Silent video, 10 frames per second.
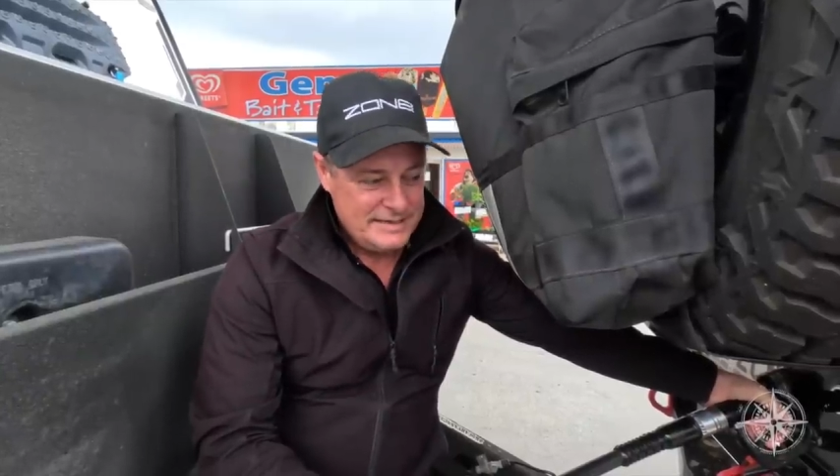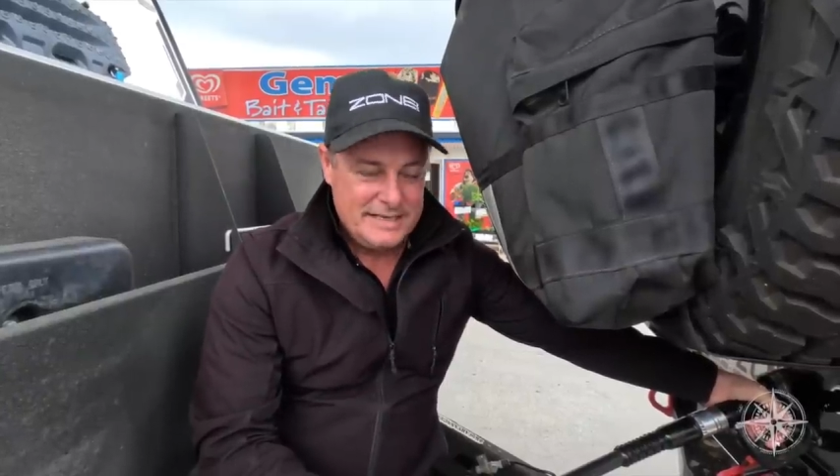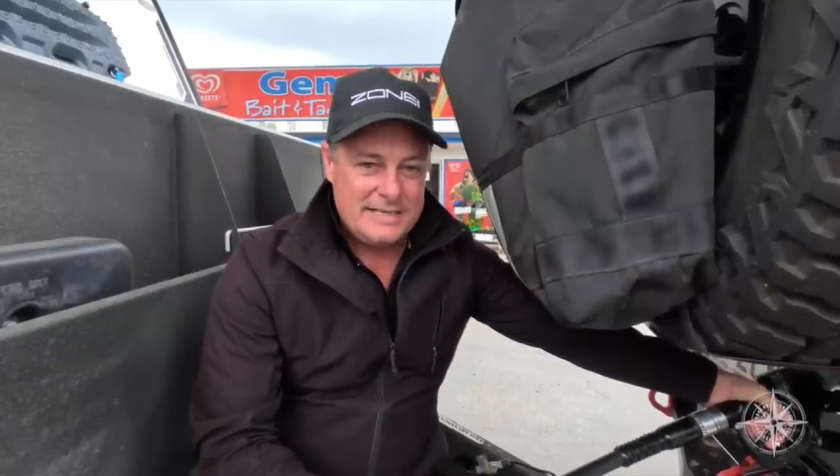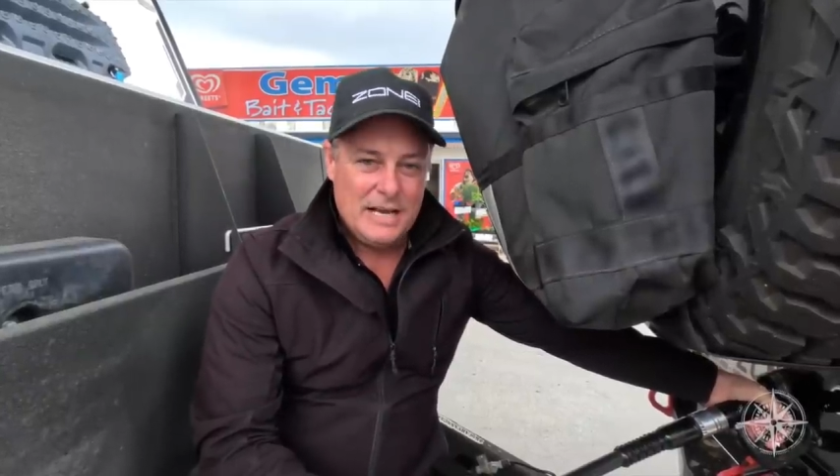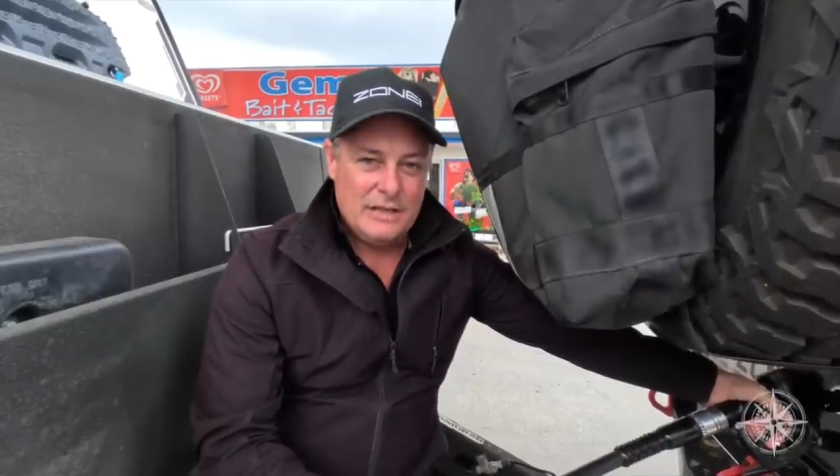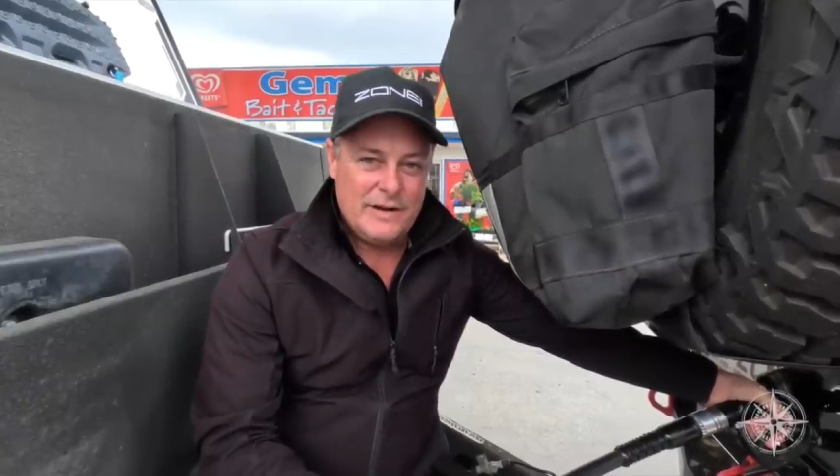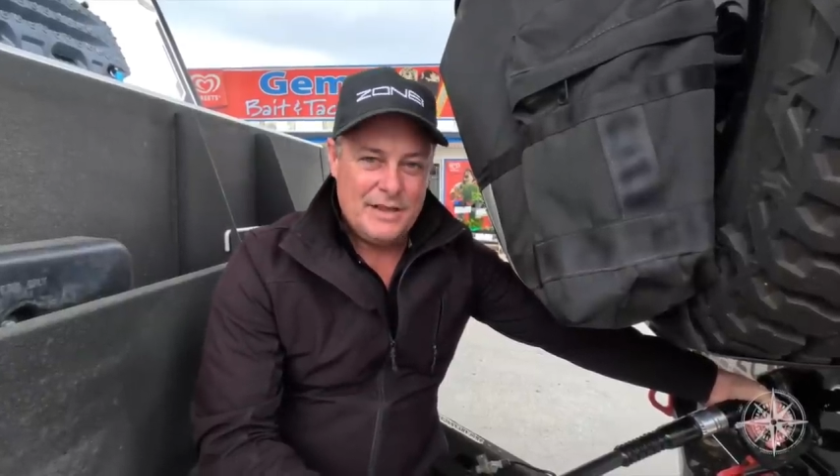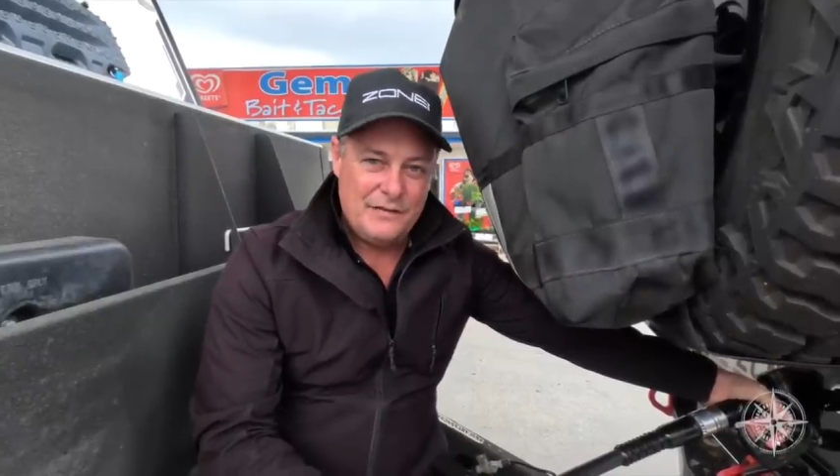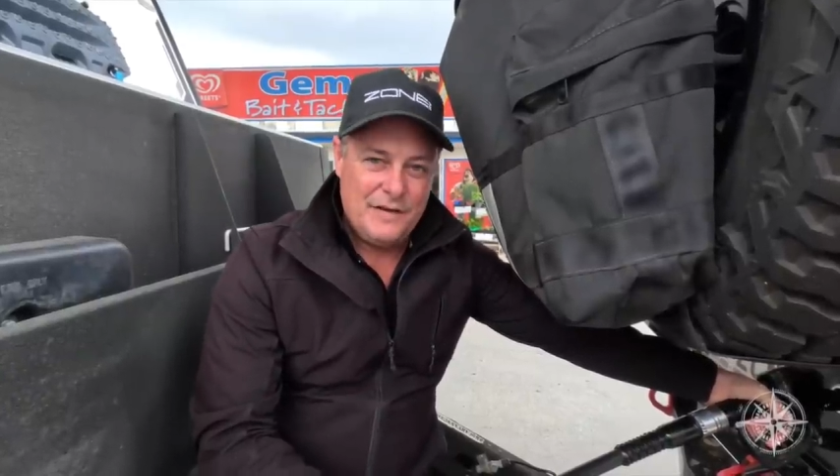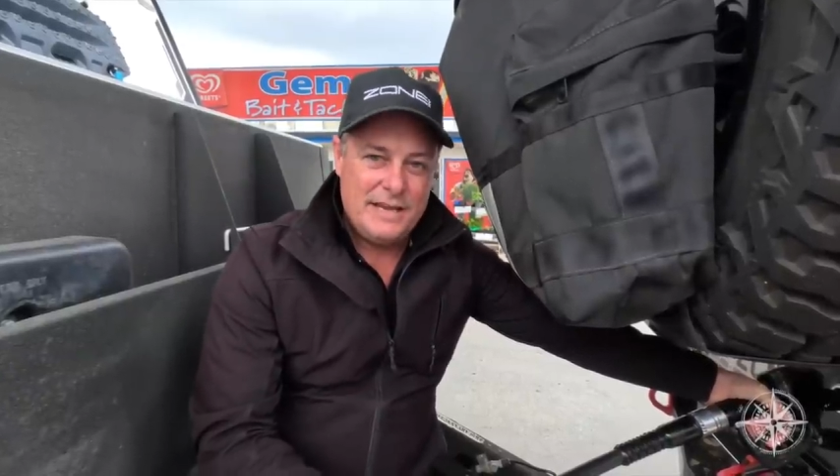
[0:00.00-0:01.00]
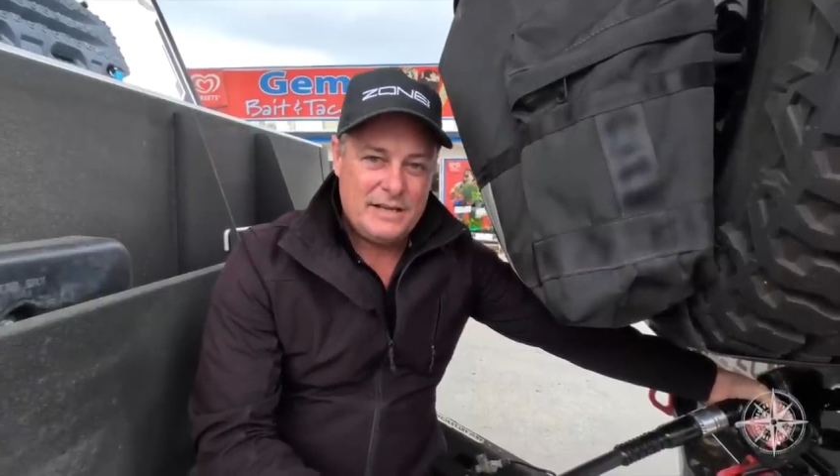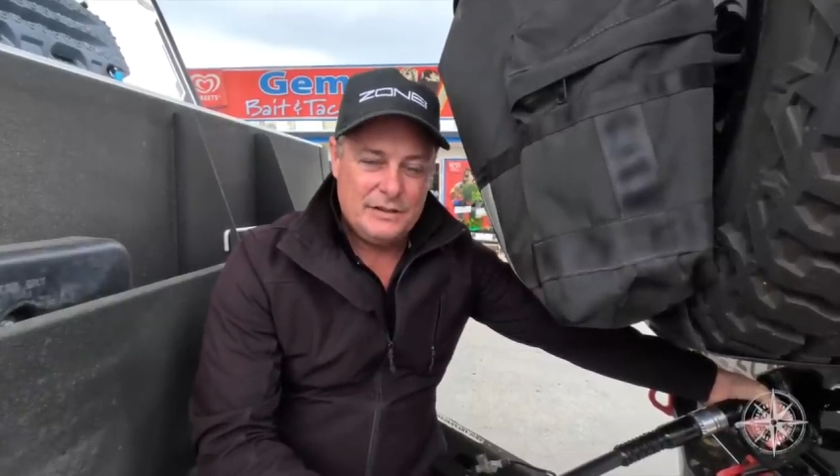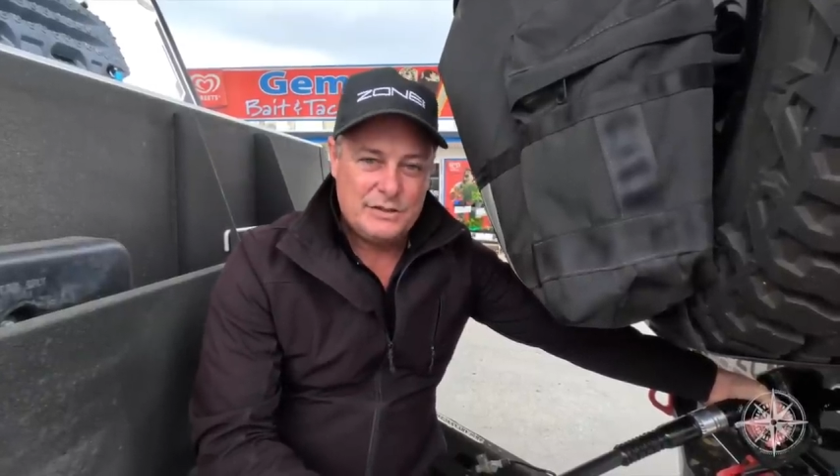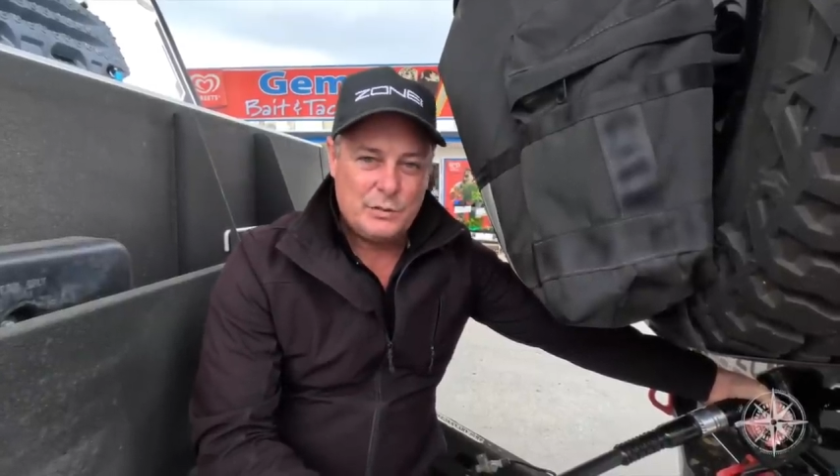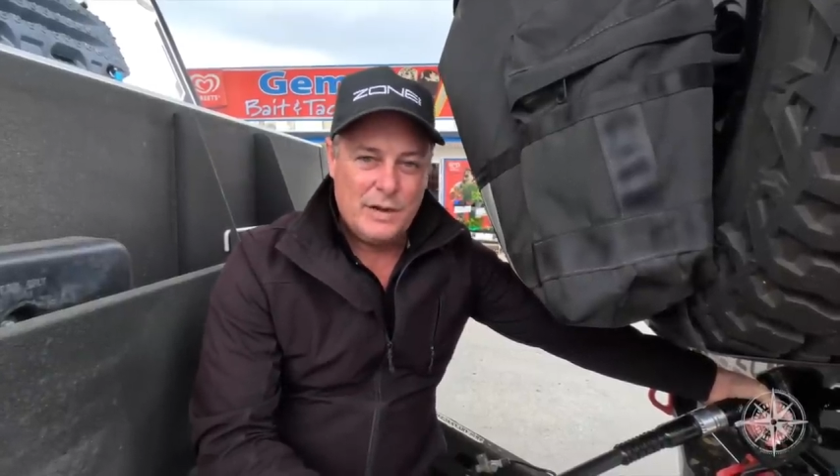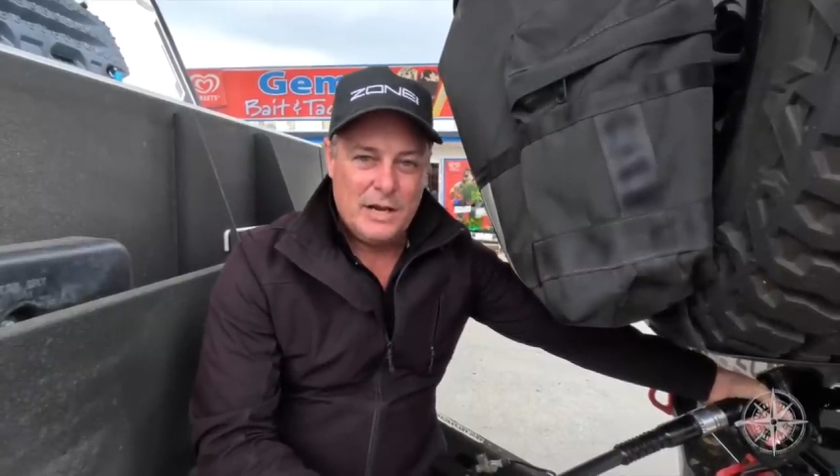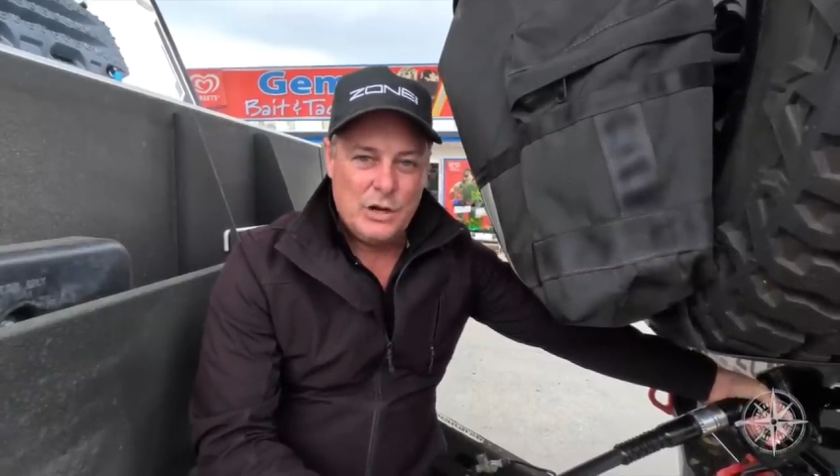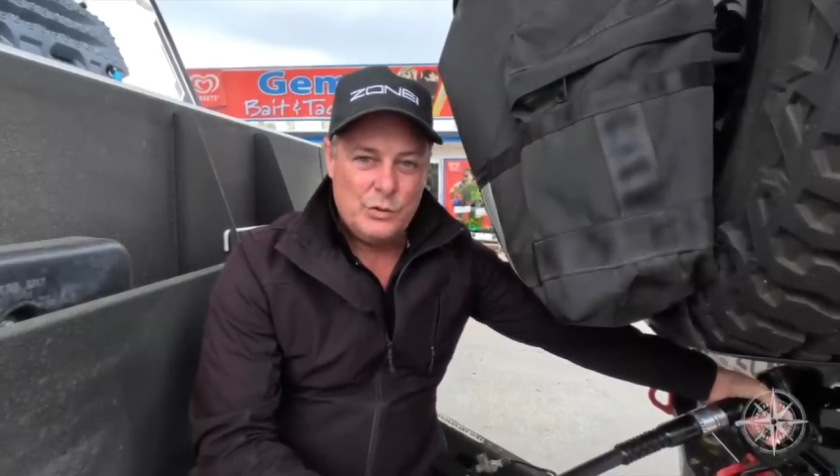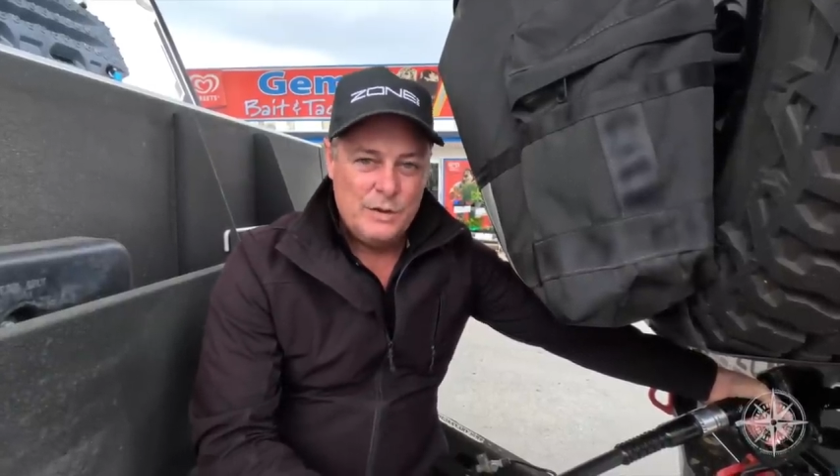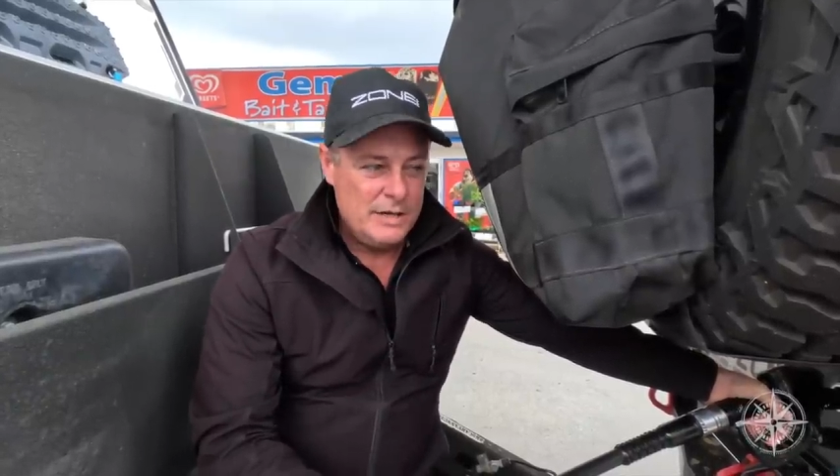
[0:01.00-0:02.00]
detail around the vehicle as
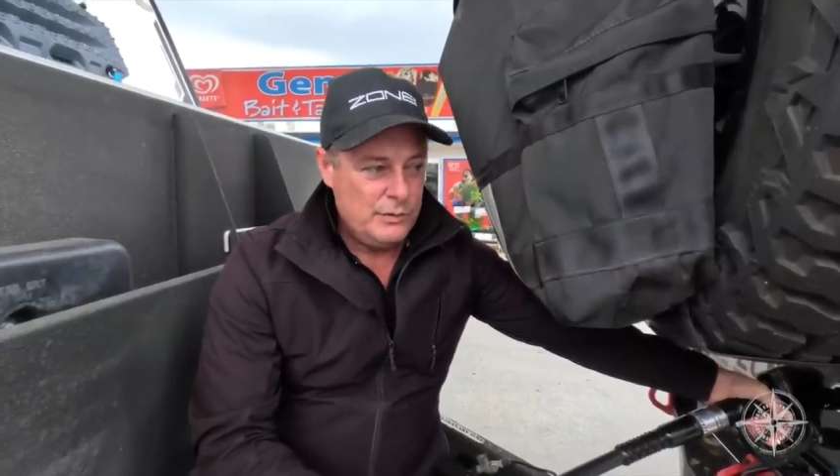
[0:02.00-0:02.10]
well.